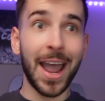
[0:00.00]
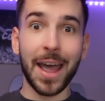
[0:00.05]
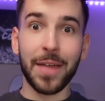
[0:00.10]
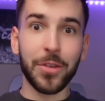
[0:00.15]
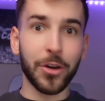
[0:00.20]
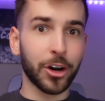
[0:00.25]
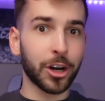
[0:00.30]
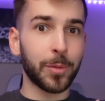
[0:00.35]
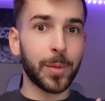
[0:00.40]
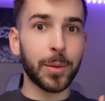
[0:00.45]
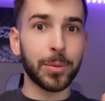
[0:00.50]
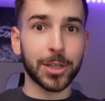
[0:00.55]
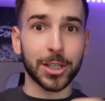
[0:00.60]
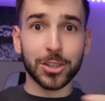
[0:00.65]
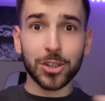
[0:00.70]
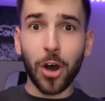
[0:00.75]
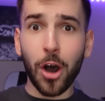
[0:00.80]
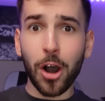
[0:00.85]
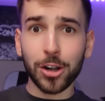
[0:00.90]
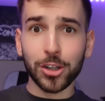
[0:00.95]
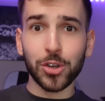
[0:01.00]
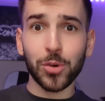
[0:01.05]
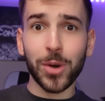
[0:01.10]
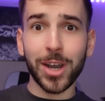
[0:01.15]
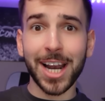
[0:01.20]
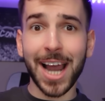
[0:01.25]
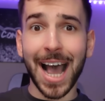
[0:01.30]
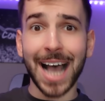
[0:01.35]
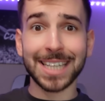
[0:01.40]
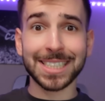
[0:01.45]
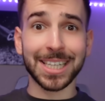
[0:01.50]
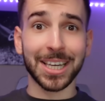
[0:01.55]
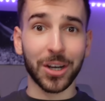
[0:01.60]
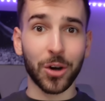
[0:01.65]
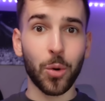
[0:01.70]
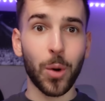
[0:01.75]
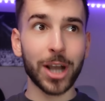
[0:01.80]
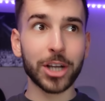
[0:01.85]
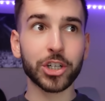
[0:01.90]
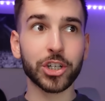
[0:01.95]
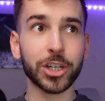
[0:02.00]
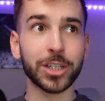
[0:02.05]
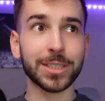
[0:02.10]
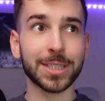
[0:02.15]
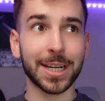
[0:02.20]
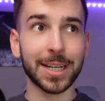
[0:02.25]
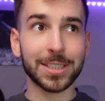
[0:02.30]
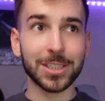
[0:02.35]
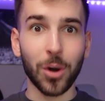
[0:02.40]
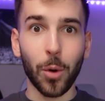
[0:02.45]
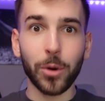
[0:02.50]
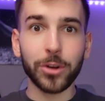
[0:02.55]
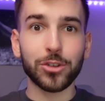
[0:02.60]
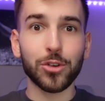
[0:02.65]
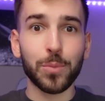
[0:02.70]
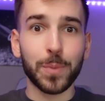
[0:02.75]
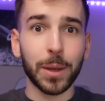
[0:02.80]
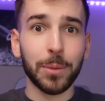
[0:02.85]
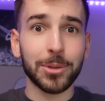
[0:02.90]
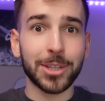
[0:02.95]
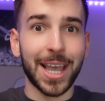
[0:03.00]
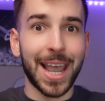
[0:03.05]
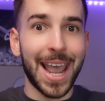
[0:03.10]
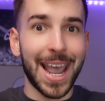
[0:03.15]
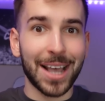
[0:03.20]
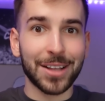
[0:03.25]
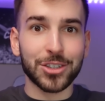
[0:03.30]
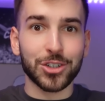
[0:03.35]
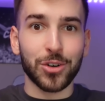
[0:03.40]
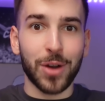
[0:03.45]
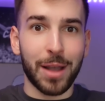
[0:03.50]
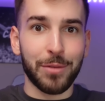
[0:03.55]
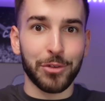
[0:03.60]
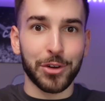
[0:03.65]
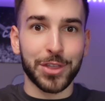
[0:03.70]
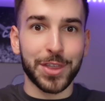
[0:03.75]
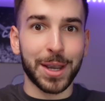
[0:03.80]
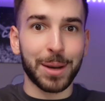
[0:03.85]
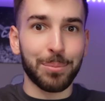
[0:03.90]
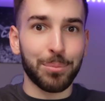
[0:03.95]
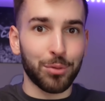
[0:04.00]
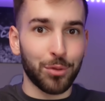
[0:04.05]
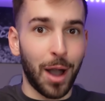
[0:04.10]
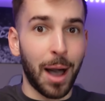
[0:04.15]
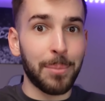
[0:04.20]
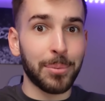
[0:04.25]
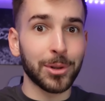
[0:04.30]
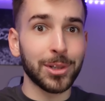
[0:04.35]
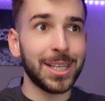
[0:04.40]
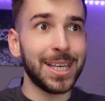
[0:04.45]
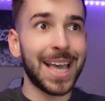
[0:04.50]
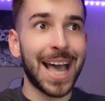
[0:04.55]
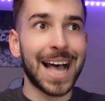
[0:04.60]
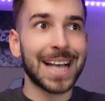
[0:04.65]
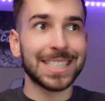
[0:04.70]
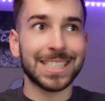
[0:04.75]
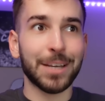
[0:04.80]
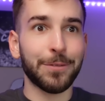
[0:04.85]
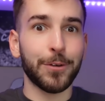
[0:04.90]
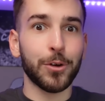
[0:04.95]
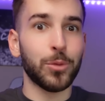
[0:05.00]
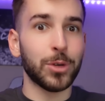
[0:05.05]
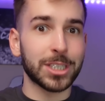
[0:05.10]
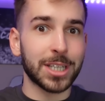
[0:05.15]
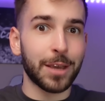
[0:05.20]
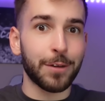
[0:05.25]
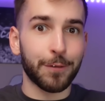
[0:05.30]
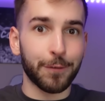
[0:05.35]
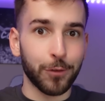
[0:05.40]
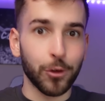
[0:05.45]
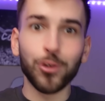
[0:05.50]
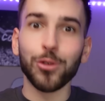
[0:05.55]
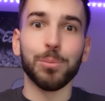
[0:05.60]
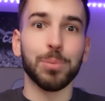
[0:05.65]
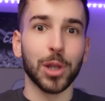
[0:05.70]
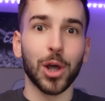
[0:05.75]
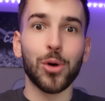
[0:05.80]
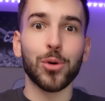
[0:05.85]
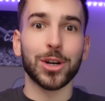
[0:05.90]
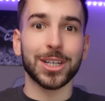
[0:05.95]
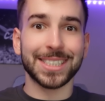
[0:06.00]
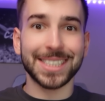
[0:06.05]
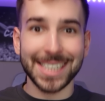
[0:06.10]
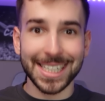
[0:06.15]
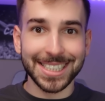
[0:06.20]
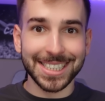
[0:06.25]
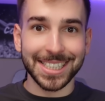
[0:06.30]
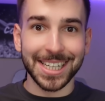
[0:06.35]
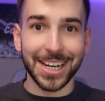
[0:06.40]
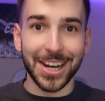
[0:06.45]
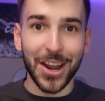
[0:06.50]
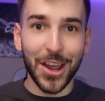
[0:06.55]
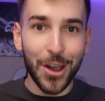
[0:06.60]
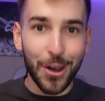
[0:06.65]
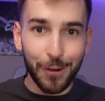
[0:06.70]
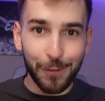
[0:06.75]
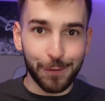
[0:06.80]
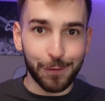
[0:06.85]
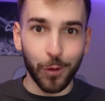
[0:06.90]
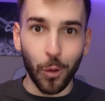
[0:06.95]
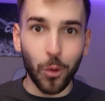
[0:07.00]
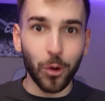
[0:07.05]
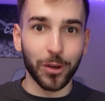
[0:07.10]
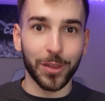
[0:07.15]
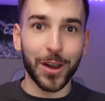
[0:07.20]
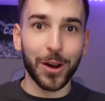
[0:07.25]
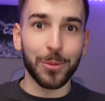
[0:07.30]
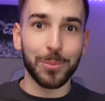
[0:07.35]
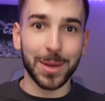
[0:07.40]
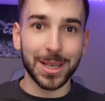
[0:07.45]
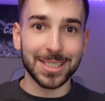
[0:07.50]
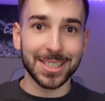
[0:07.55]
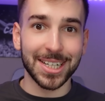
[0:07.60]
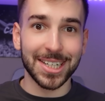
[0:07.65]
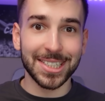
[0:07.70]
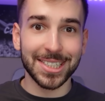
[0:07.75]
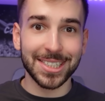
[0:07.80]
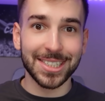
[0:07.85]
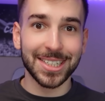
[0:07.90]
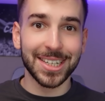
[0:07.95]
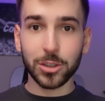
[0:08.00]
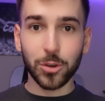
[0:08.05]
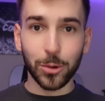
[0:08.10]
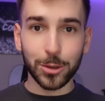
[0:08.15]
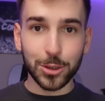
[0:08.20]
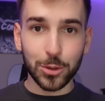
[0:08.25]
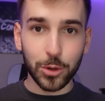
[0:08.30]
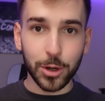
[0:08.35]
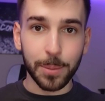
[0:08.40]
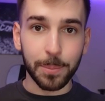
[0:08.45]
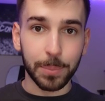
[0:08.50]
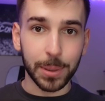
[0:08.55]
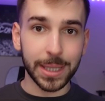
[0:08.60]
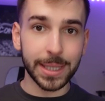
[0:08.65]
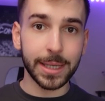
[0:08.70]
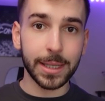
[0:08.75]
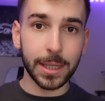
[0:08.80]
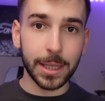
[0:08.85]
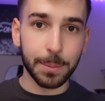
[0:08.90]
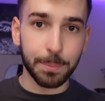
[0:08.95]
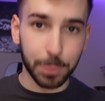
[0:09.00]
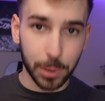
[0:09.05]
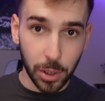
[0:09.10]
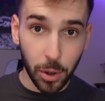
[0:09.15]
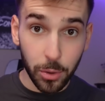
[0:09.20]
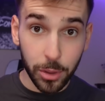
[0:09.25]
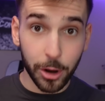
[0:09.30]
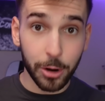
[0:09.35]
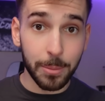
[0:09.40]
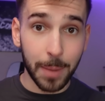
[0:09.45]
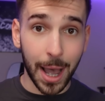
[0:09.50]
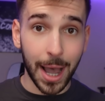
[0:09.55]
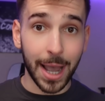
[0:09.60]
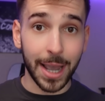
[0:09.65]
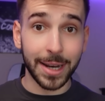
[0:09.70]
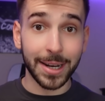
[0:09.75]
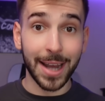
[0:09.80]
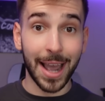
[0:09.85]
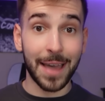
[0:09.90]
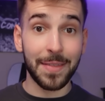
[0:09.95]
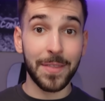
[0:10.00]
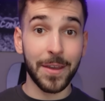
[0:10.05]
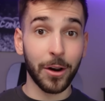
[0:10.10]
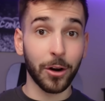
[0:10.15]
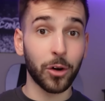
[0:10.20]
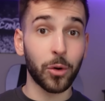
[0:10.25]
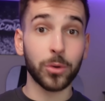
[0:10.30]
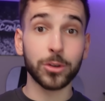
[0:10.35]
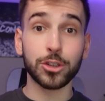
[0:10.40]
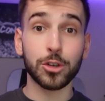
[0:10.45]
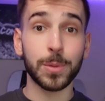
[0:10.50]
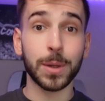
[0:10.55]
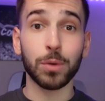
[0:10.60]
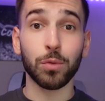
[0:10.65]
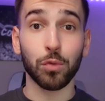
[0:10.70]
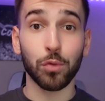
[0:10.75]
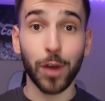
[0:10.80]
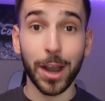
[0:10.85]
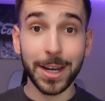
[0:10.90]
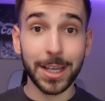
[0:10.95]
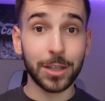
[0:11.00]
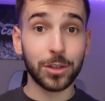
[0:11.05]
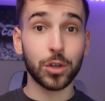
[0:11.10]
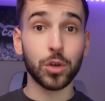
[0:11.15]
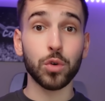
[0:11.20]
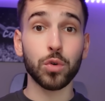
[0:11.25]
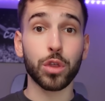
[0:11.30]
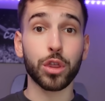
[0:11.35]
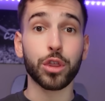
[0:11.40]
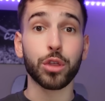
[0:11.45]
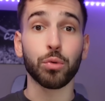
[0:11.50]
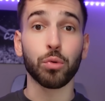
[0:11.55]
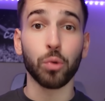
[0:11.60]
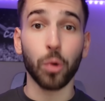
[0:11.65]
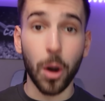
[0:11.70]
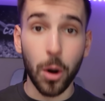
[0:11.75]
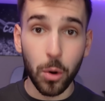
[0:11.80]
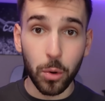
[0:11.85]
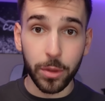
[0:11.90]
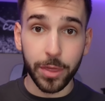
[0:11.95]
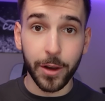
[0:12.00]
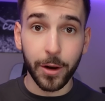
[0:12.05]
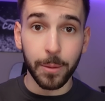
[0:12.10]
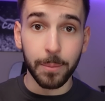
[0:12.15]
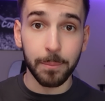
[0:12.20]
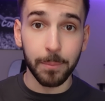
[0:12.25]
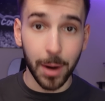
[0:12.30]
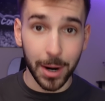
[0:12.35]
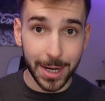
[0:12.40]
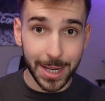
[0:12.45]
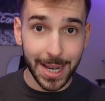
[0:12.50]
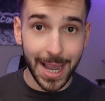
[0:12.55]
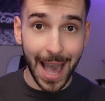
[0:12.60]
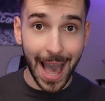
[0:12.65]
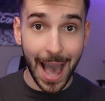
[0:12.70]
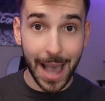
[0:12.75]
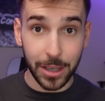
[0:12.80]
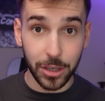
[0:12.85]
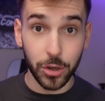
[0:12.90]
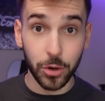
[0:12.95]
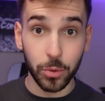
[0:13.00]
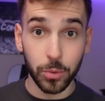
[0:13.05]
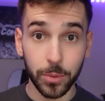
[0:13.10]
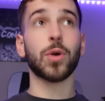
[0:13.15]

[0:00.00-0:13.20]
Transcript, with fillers: And they're gonna be able to talk to it, ask it questions, and it's going to be able to answer everything properly as if it was a full-blown assistant for their business. That is going to completely blow their mind, and they're going to be ready to throw their money at you.